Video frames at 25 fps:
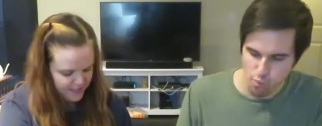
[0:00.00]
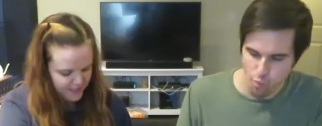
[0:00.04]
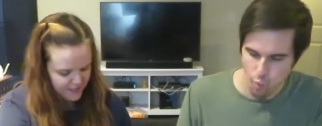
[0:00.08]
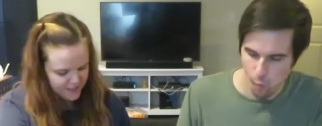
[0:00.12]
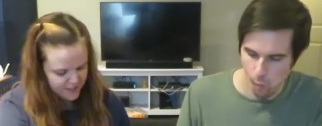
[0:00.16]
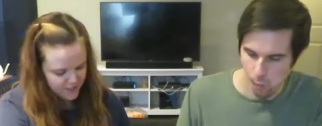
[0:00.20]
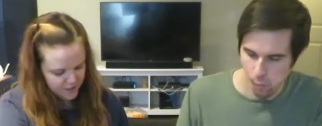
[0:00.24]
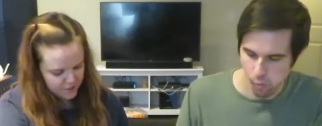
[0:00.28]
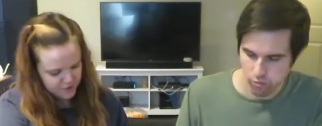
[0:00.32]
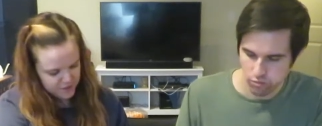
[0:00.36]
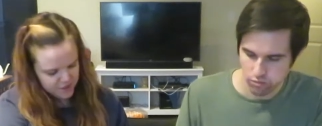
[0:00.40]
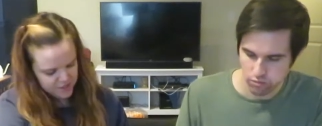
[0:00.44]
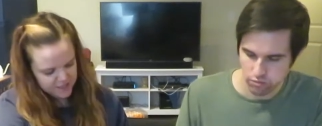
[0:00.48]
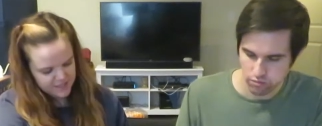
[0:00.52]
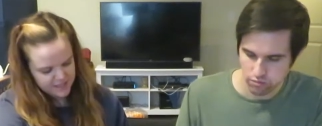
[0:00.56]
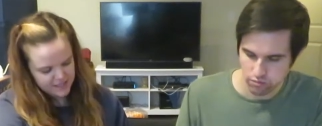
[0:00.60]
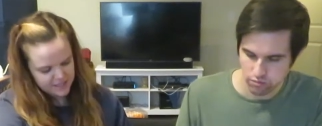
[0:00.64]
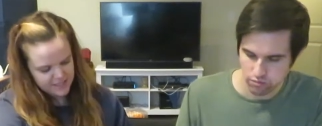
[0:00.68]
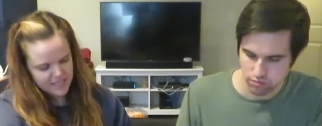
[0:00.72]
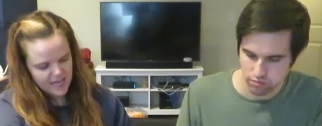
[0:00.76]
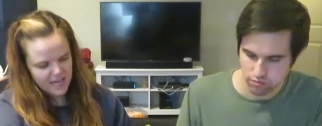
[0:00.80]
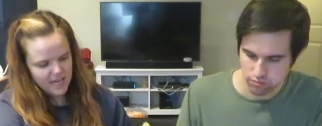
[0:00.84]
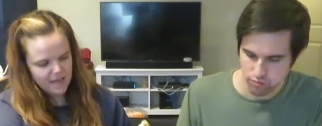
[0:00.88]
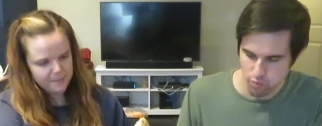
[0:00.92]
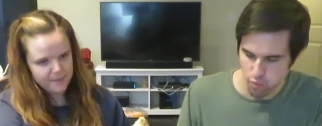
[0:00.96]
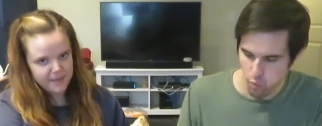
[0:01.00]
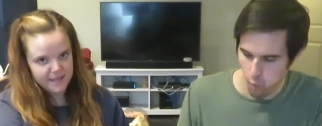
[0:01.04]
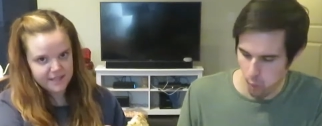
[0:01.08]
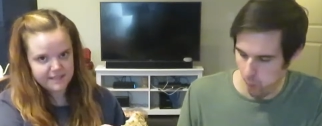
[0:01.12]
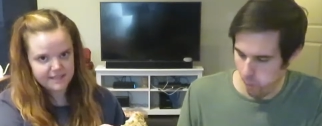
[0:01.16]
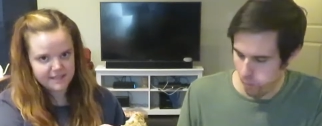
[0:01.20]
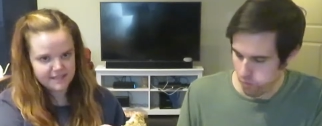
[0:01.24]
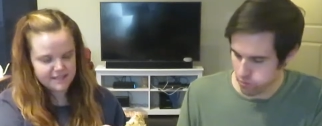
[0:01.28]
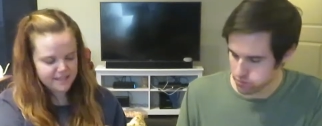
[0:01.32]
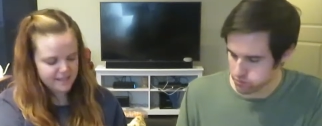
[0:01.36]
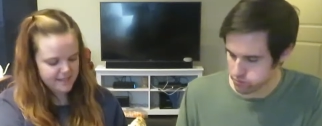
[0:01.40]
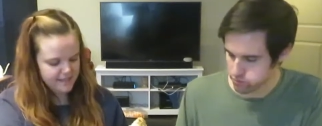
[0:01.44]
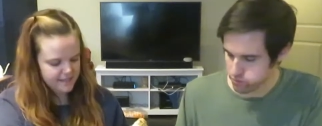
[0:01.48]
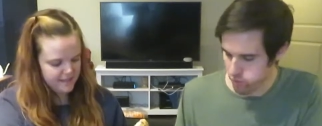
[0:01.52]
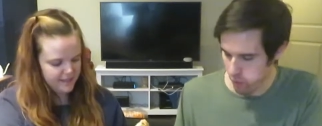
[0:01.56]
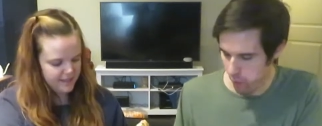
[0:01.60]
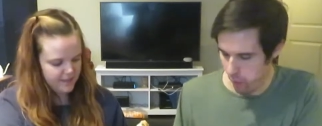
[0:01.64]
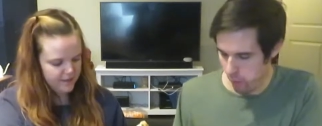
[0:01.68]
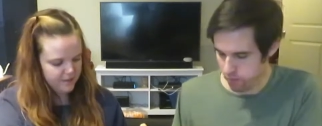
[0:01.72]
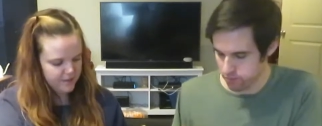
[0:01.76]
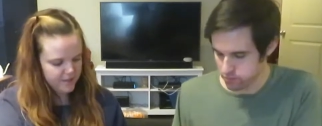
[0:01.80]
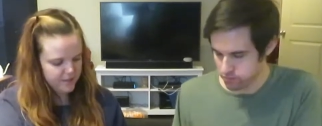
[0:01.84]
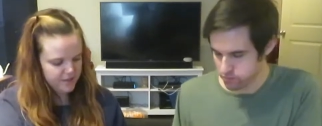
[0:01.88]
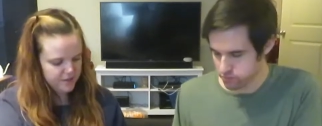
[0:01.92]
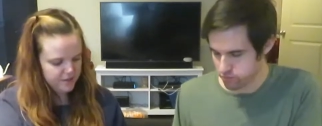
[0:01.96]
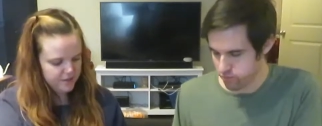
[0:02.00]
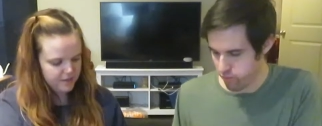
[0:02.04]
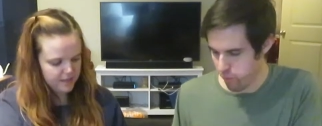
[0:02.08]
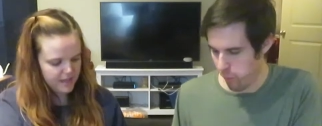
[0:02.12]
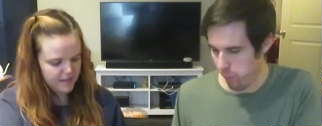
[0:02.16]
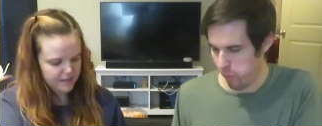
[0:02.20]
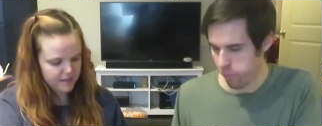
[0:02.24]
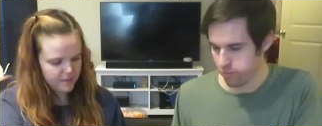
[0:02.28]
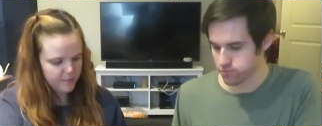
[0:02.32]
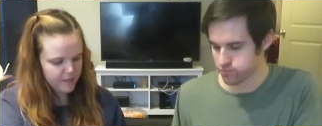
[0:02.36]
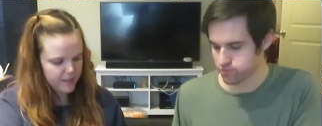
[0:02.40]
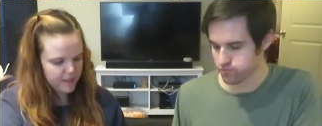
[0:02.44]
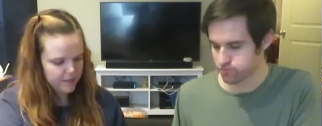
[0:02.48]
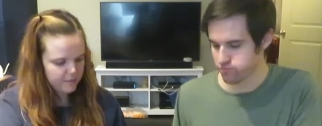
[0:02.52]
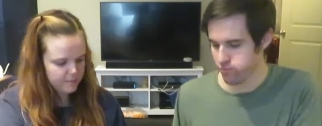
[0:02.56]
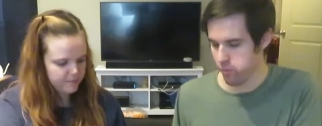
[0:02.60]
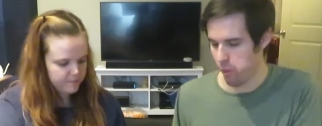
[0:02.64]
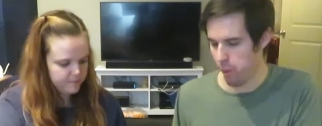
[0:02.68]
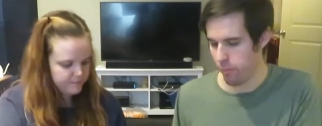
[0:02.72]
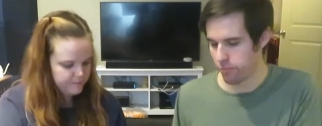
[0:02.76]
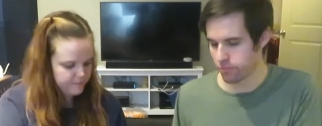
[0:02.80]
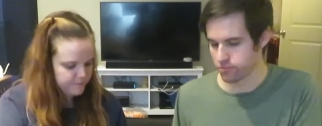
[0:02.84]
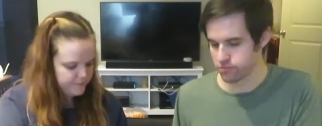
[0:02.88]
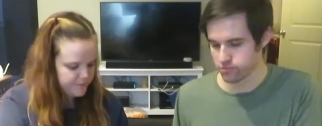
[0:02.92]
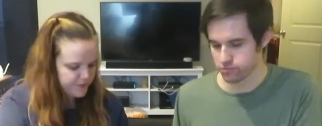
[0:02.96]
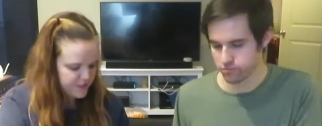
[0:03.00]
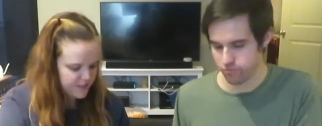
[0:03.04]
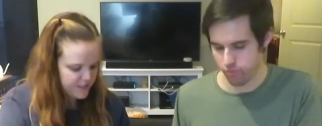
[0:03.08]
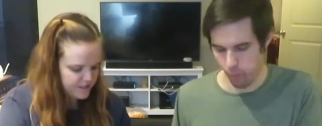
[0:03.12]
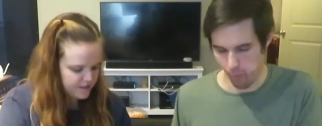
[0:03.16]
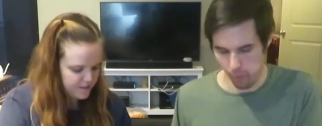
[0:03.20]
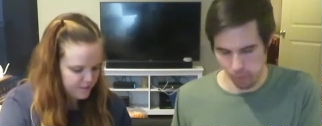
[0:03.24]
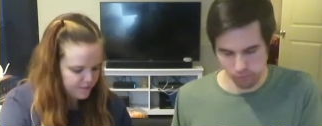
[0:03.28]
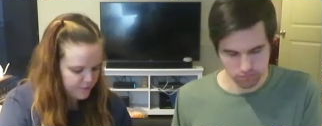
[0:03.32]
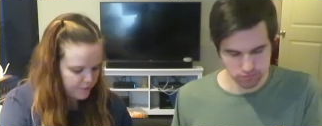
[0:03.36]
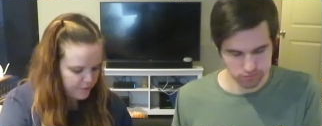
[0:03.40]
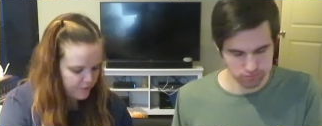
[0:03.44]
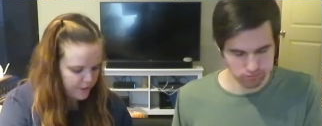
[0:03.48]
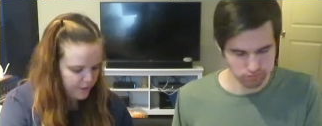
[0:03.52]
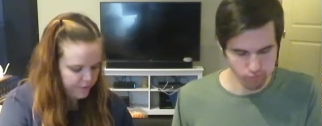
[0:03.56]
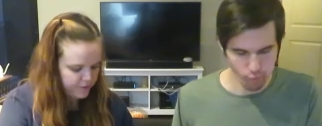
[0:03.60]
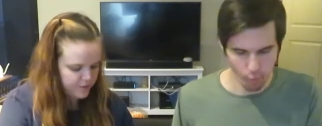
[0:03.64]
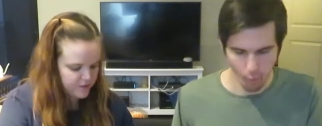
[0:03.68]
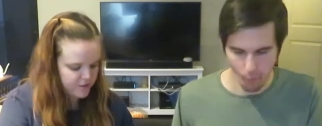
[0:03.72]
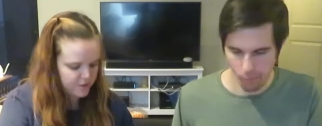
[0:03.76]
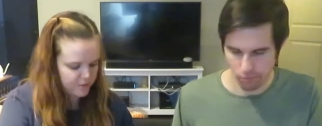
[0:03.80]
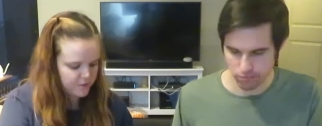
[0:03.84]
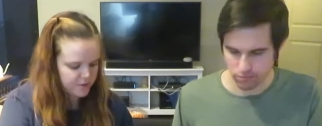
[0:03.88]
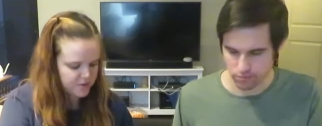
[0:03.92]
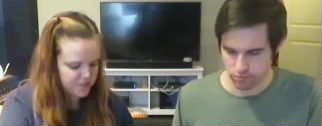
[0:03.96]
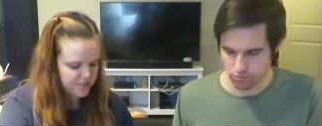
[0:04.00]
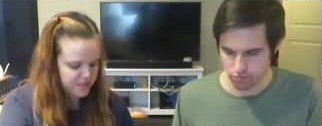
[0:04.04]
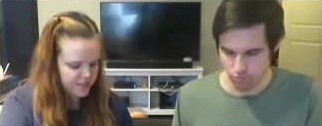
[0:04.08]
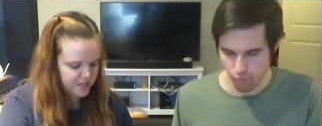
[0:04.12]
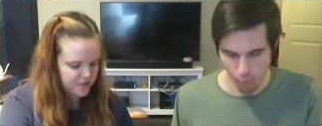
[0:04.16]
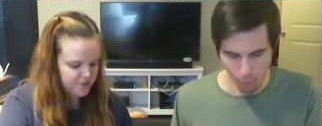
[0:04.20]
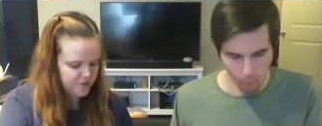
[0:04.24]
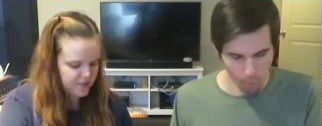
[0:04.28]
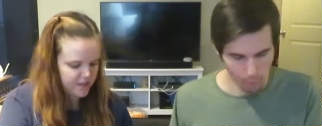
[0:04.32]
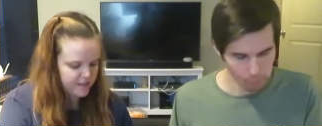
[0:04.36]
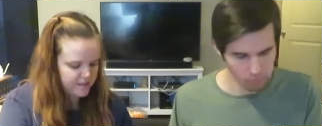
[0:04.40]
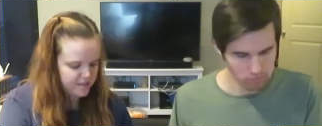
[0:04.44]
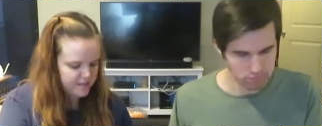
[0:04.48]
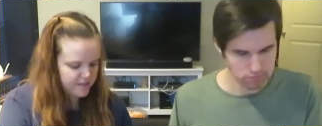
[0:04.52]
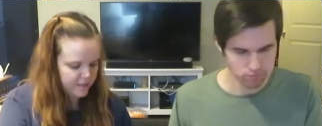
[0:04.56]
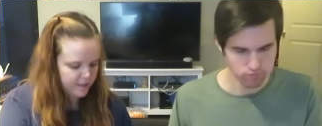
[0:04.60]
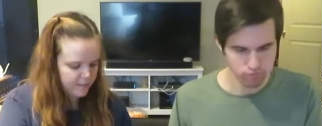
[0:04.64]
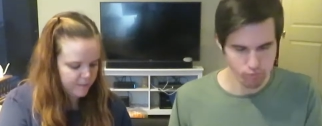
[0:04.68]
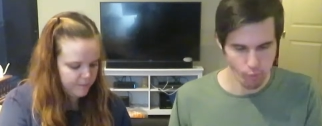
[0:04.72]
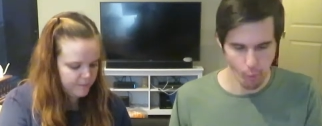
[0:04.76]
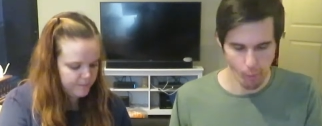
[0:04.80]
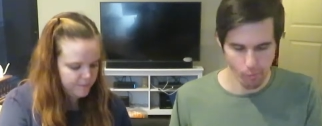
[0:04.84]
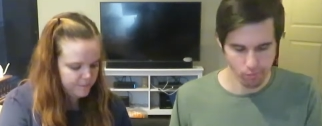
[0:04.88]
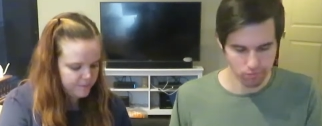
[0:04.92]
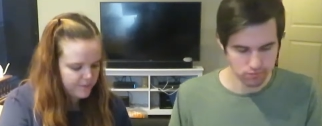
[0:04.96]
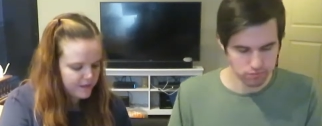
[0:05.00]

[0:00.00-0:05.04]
Speaker 1: So just the top has the seasoning on it, not the bottom, just for reference. So we're just going to try the top.